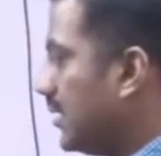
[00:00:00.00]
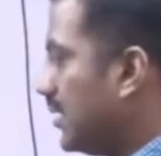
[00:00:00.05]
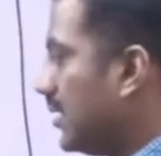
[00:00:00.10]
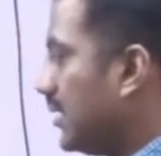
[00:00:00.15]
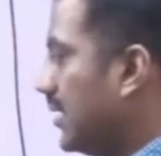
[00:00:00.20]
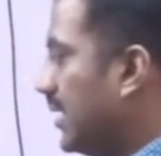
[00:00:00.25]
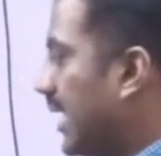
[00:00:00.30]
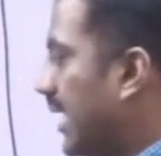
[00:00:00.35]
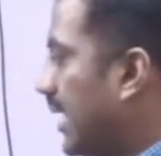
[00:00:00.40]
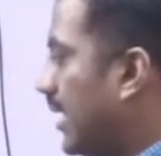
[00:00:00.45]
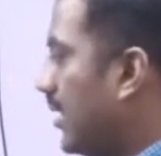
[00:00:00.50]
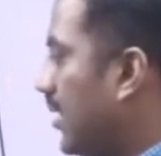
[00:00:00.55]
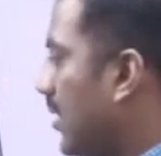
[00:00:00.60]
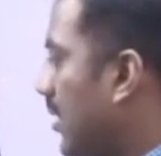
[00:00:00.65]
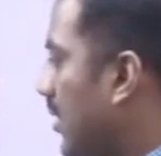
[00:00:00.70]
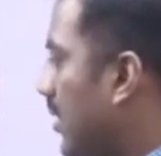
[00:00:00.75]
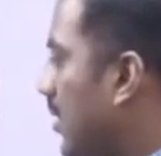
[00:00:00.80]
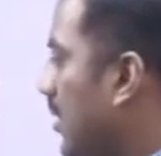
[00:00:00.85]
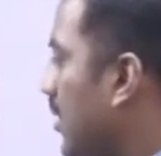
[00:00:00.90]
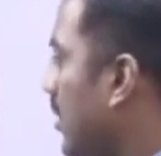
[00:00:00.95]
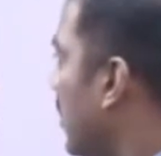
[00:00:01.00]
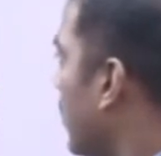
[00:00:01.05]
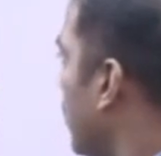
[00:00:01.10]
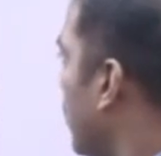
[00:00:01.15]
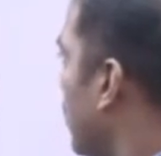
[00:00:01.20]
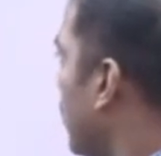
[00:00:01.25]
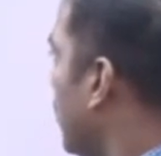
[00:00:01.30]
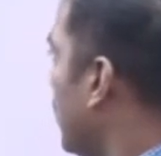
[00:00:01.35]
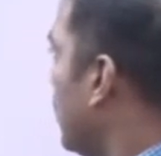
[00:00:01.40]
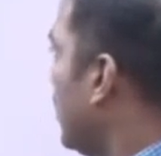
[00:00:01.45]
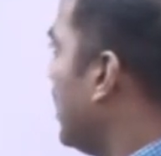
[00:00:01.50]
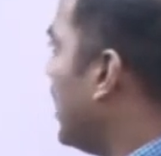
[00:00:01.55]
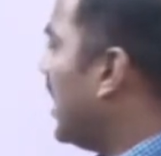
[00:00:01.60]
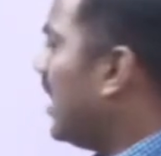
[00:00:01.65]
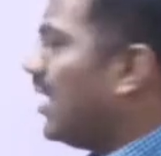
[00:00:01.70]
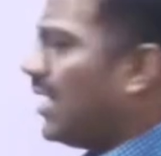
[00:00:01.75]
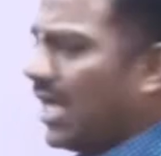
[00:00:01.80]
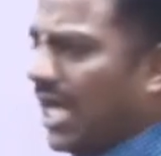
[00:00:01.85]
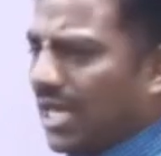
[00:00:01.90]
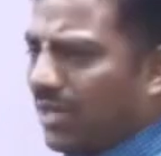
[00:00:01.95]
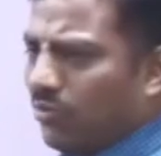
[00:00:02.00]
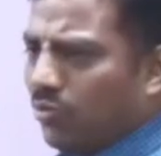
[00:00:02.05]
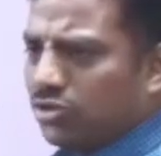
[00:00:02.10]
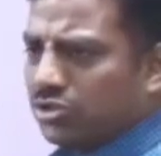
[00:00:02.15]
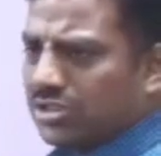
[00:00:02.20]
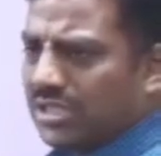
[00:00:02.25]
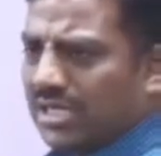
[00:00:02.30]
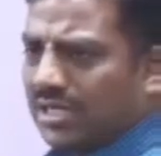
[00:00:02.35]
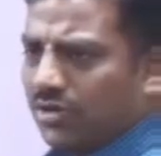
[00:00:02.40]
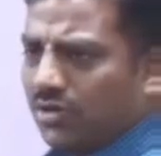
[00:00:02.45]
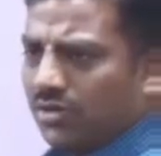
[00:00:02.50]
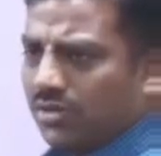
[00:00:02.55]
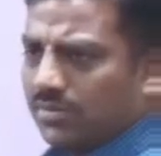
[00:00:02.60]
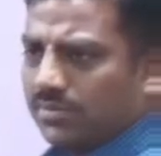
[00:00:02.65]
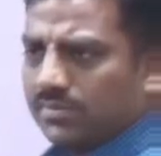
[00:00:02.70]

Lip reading: Then done. Almost done. No?